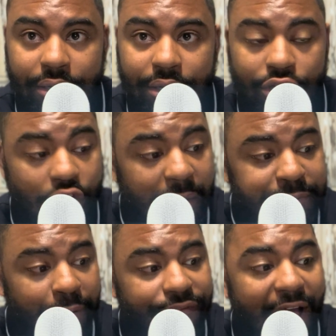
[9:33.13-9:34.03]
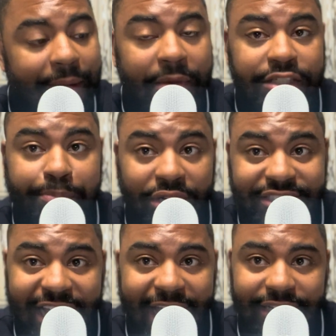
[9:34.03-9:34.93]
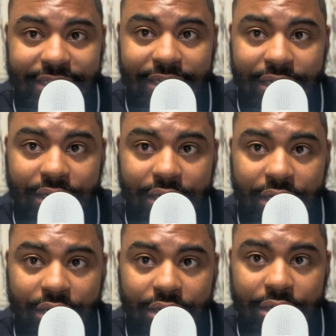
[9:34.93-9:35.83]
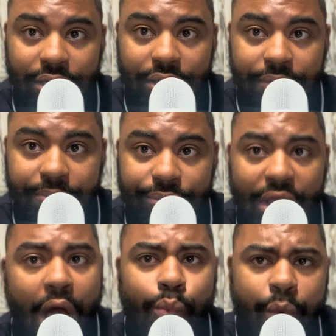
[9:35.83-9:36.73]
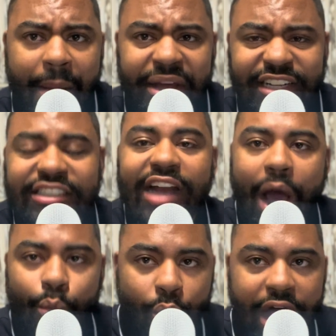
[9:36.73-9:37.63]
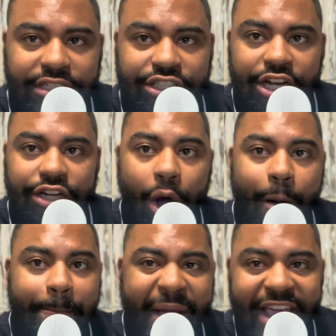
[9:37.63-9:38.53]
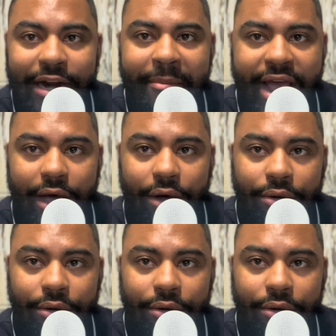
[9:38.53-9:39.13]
You must provide, must protect. A woman does not want no beta male.